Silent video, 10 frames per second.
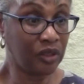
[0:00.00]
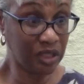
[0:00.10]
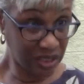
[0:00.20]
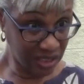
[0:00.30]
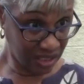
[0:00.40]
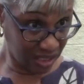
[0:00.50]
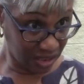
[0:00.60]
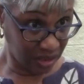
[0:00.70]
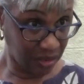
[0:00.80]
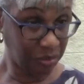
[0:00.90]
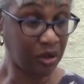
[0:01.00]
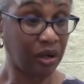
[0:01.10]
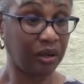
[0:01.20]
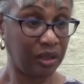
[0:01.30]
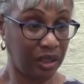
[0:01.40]
This is Kennedy
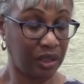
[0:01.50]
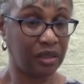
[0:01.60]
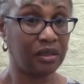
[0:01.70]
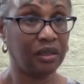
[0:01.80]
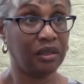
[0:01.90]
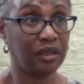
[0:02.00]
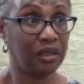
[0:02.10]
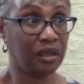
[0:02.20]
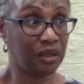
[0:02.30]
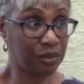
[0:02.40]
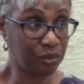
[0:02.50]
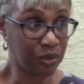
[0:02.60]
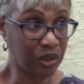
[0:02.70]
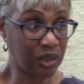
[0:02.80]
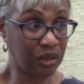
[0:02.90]
Park, yes, and the other
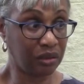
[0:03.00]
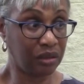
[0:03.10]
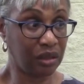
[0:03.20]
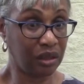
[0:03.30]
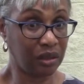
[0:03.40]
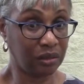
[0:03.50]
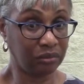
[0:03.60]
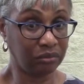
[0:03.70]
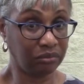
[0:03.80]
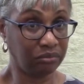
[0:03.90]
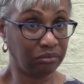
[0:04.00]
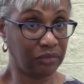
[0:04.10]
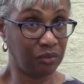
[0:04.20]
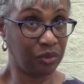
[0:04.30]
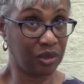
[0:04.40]
one
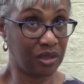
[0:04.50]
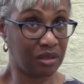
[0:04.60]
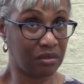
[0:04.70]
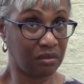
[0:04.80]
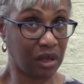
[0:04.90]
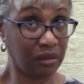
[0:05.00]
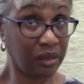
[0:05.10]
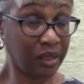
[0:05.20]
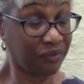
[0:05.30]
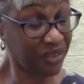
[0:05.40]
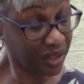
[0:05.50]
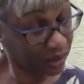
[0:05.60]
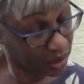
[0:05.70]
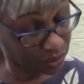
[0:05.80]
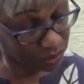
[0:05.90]
was, in fact, I